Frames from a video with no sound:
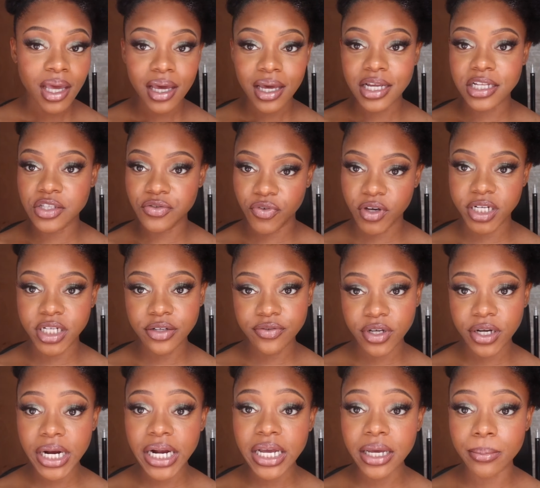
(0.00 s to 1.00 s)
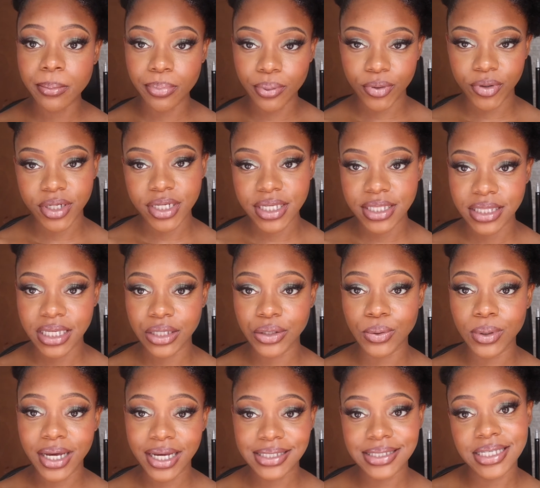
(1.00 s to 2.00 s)
It's very important that you
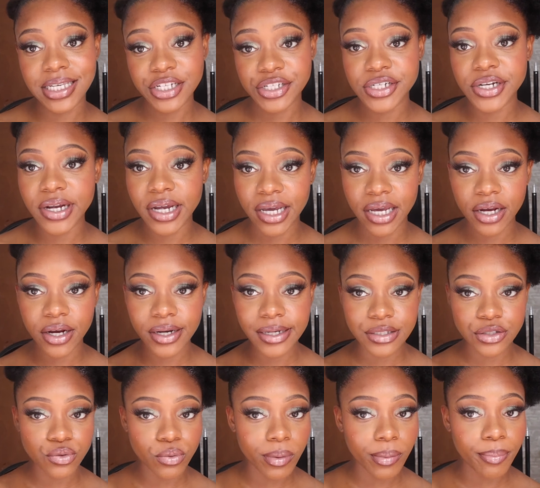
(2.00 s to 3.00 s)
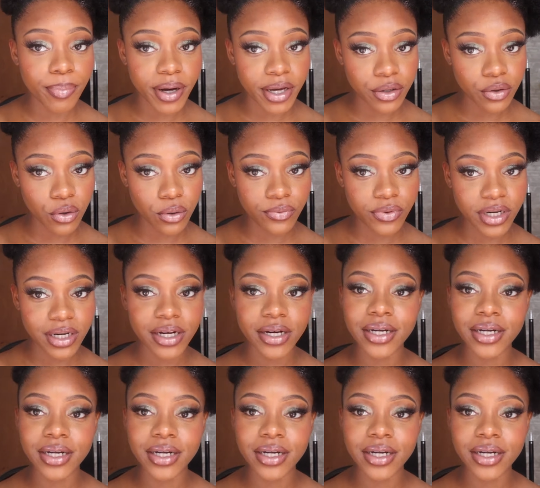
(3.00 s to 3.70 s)
guys get your hair into a bun over here.